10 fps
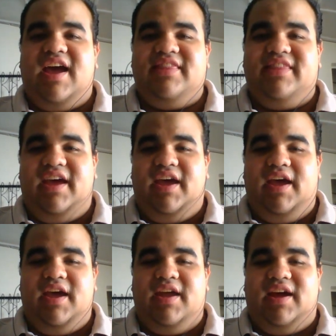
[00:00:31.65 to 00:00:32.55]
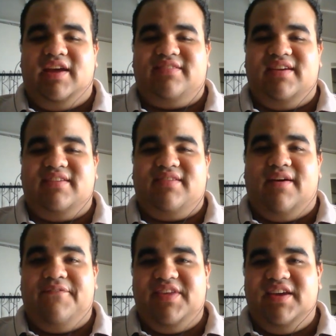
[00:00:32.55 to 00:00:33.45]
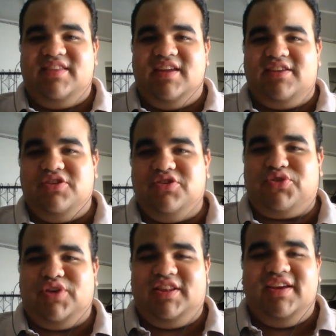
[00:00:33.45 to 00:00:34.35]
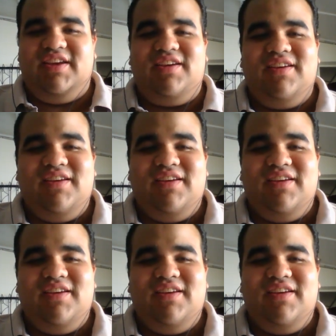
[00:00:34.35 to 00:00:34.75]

and then I say something that usually